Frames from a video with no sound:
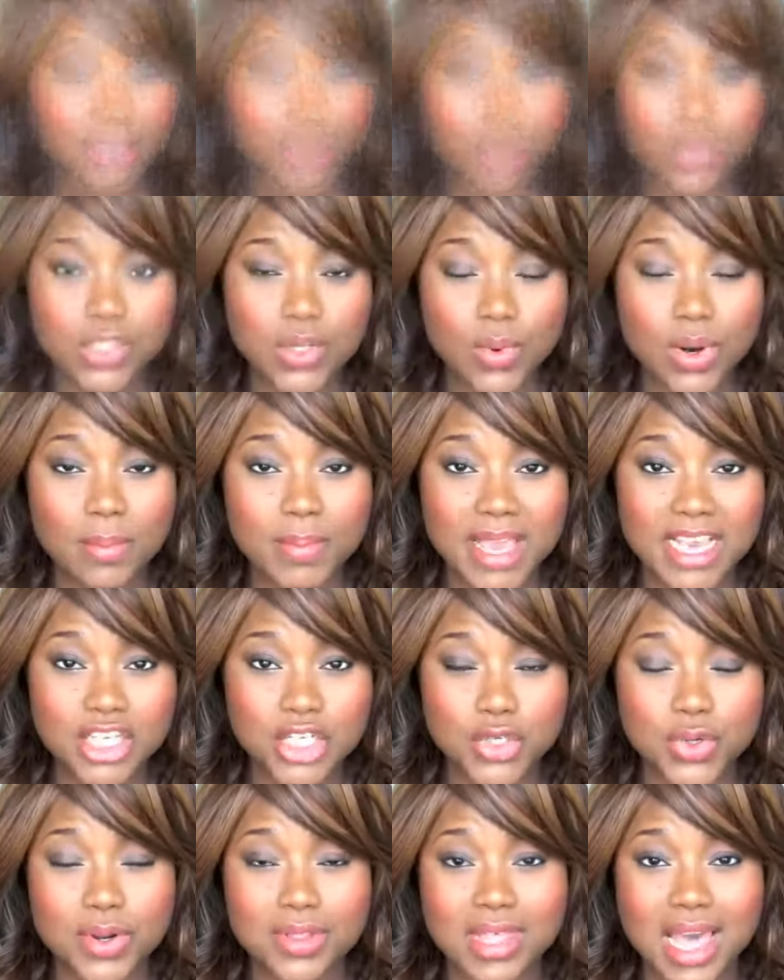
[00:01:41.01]
You also want to make
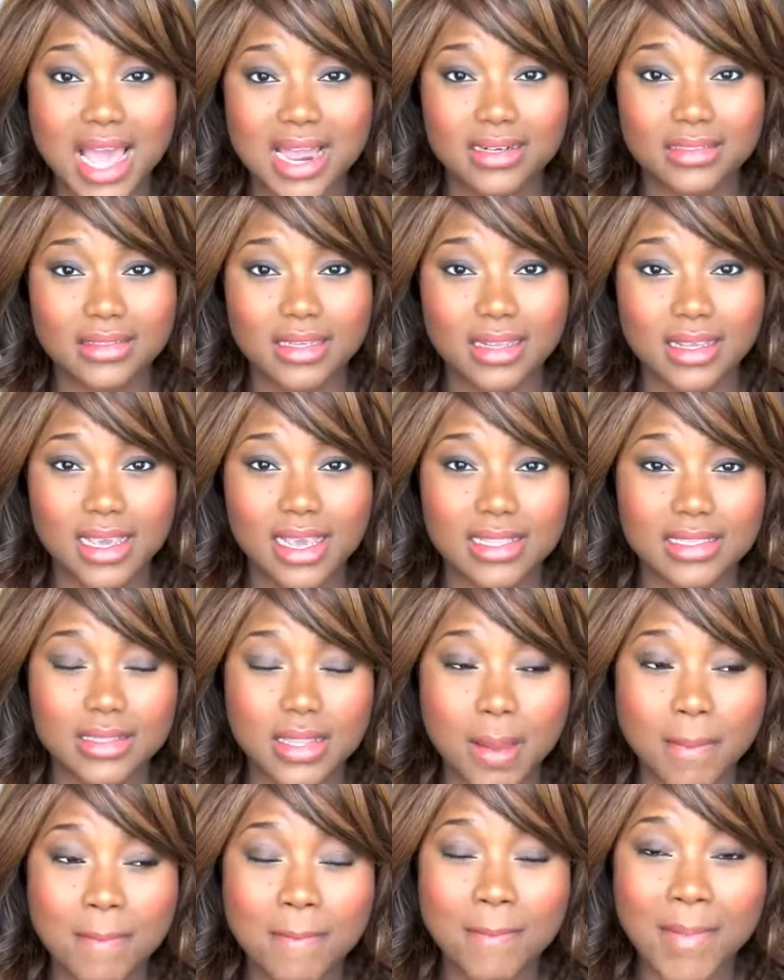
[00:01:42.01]
sure that it
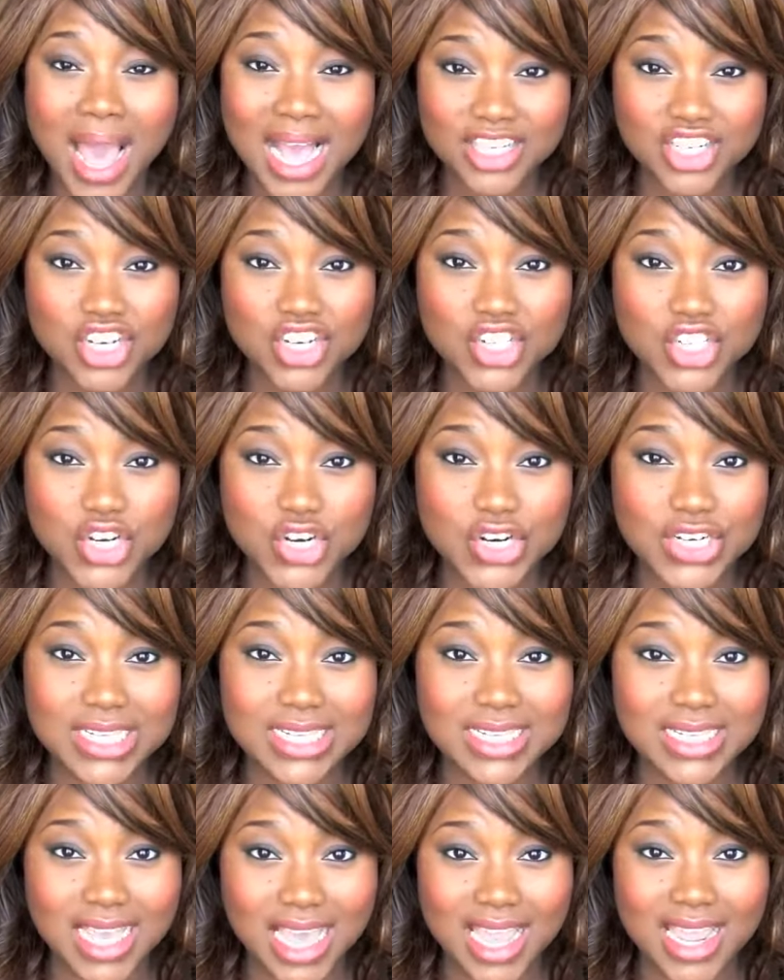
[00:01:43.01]
matches your
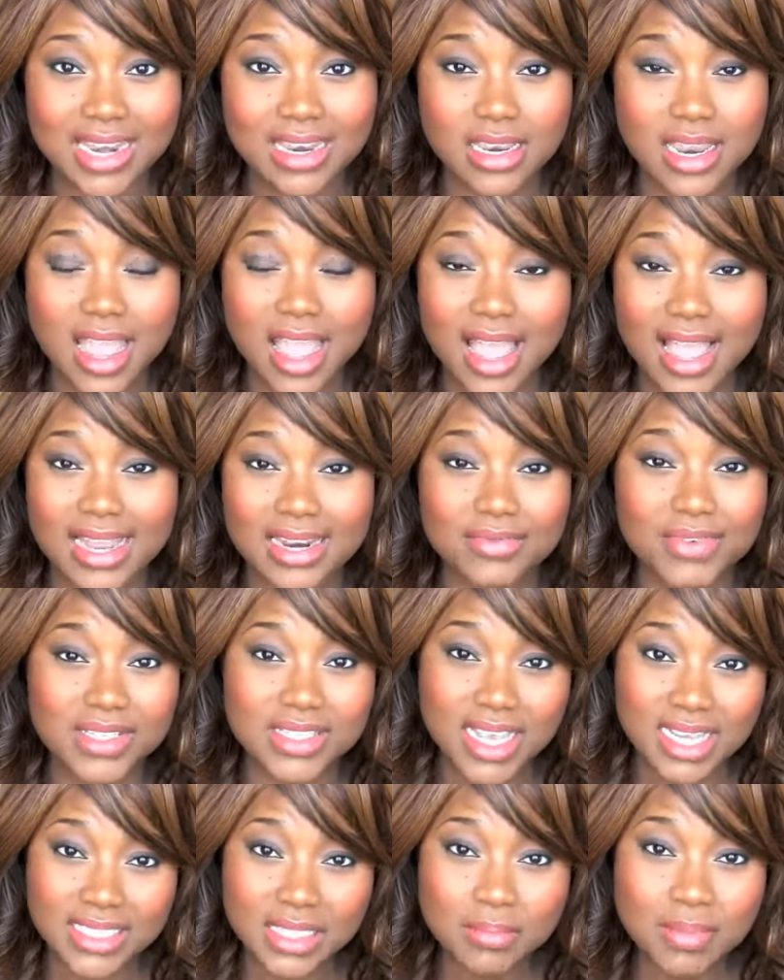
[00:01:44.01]
skin, and if
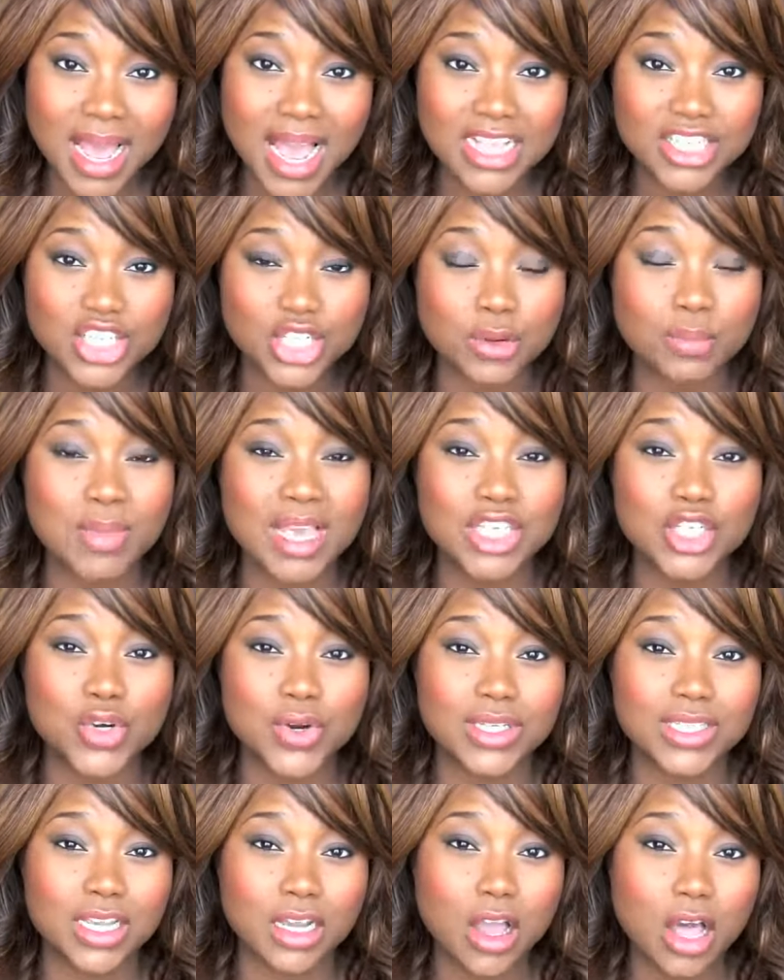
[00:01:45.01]
it doesn't match, make
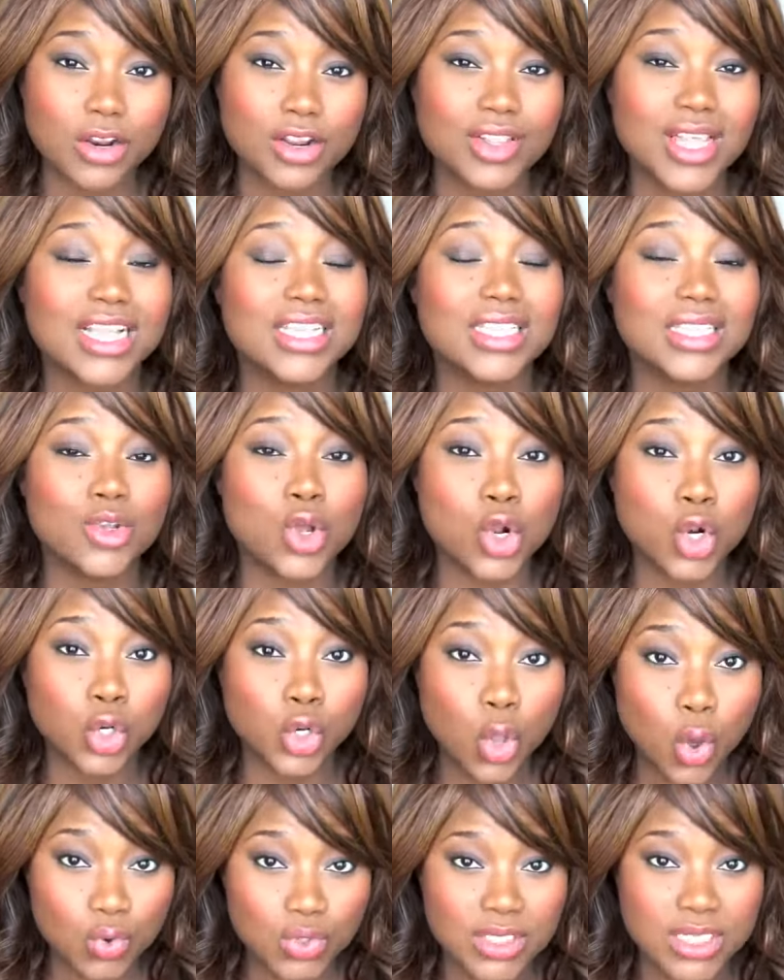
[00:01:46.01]
sure it's a color that's
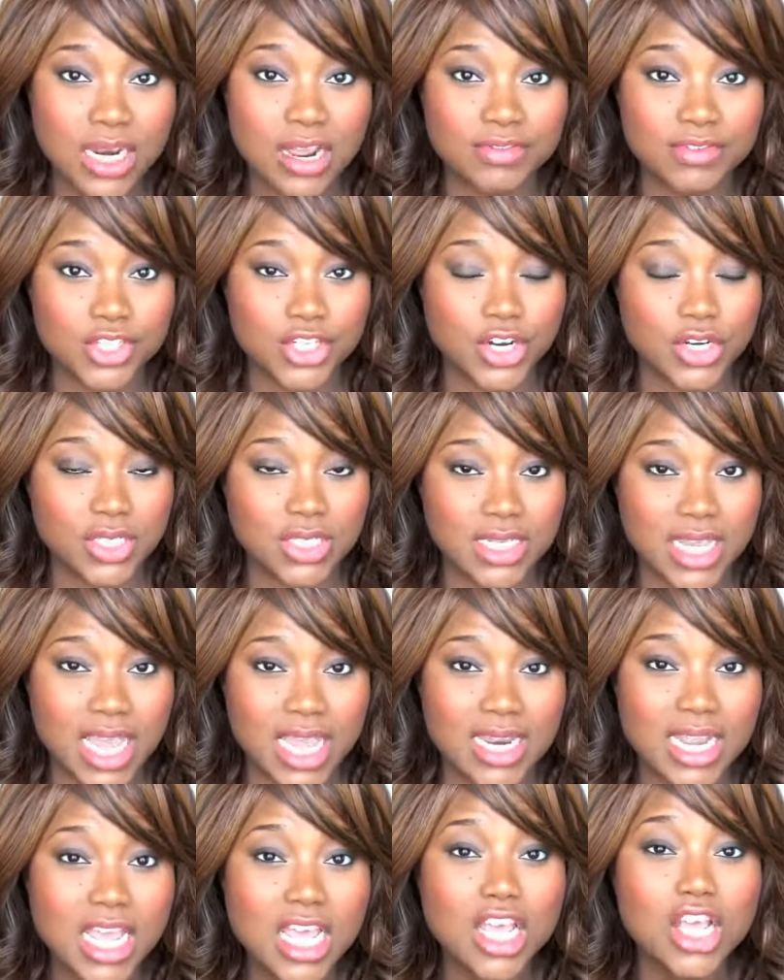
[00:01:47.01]
close enough to your
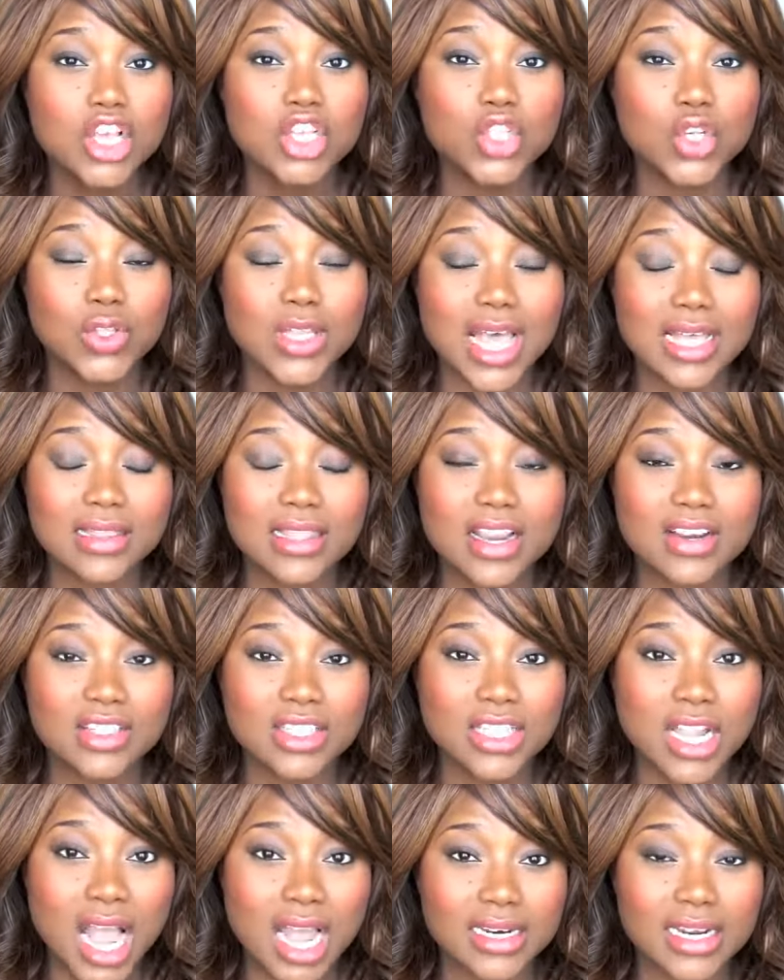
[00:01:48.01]
skin so that
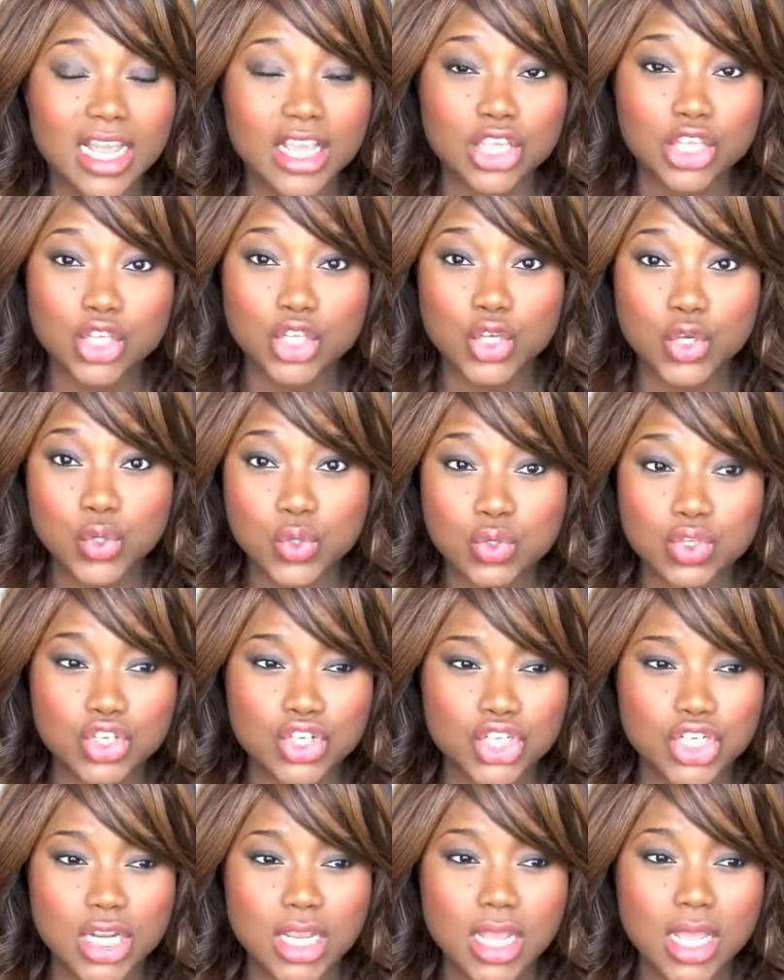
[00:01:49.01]
there's not a
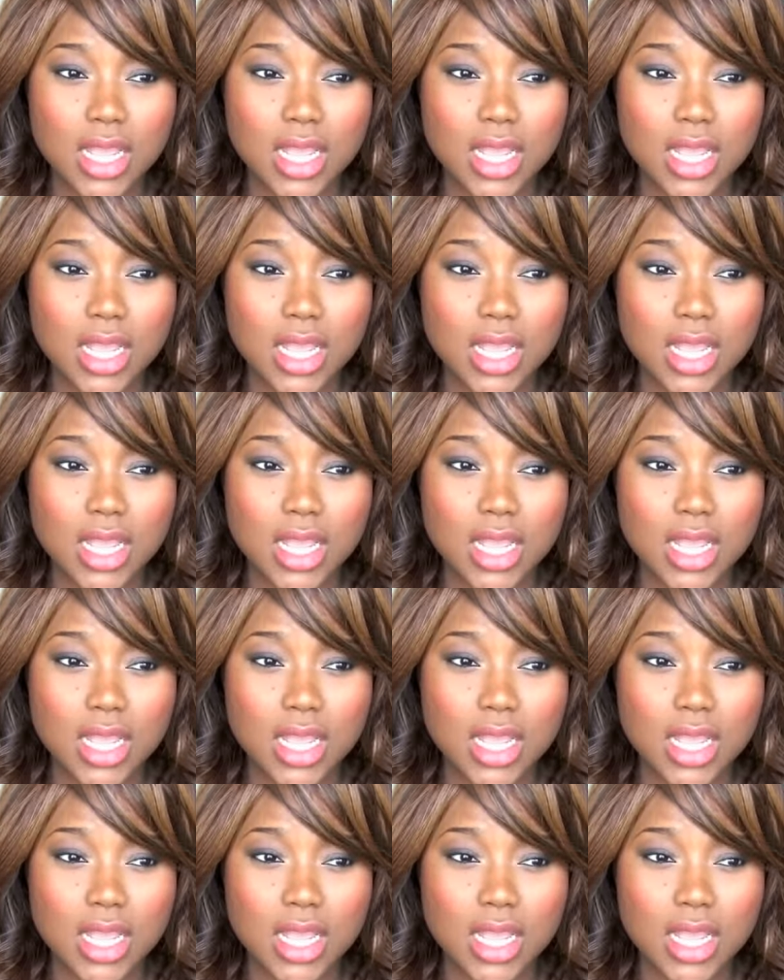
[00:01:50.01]
huge